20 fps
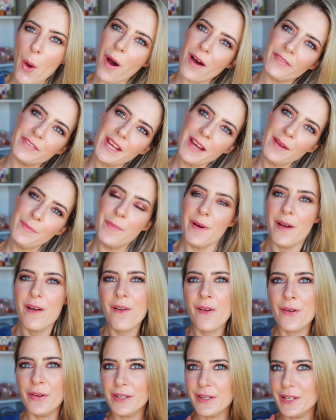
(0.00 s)
I've done
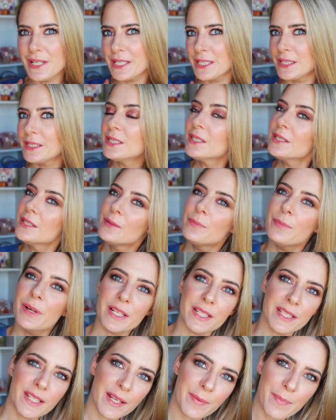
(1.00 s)
my
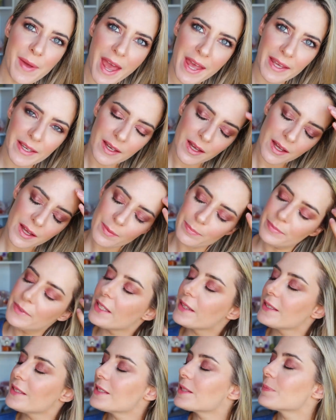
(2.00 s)
basic makeup,
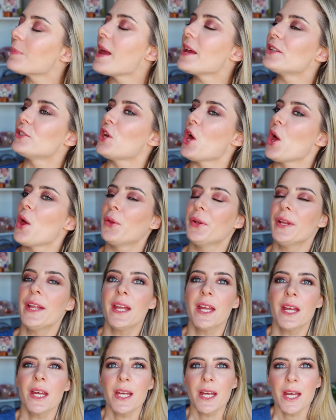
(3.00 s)
nothing special,
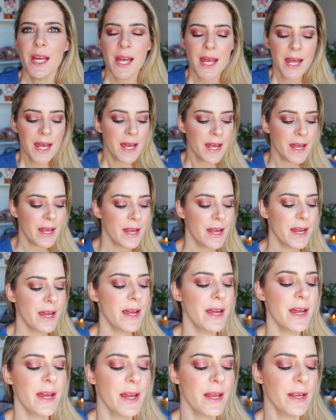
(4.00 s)

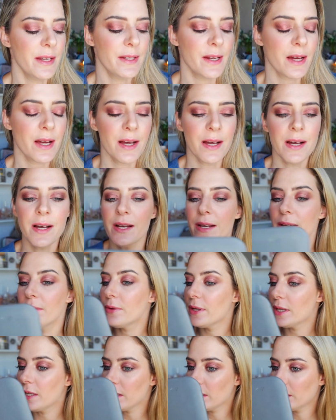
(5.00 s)
and I
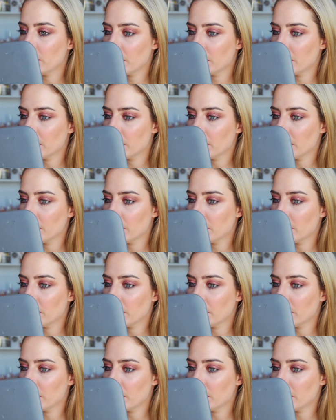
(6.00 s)
really